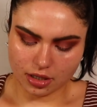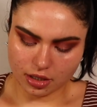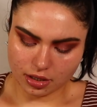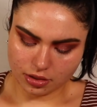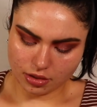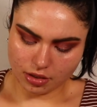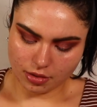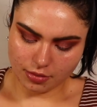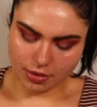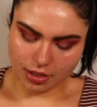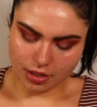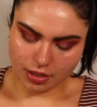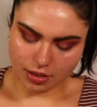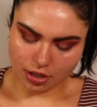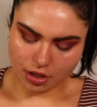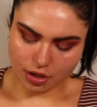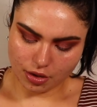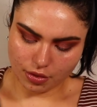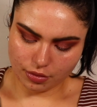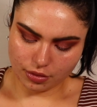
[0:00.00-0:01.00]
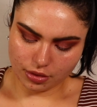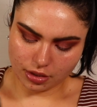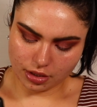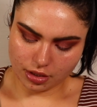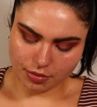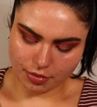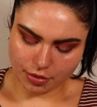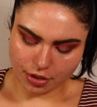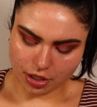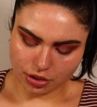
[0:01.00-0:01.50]
So I'm going to coat
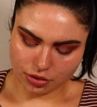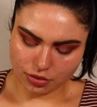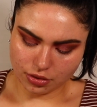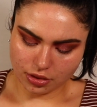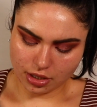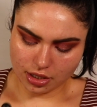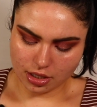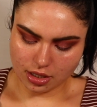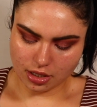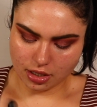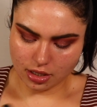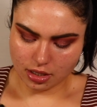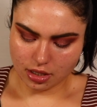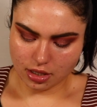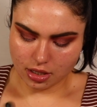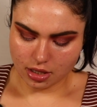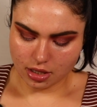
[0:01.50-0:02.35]
the brush with it.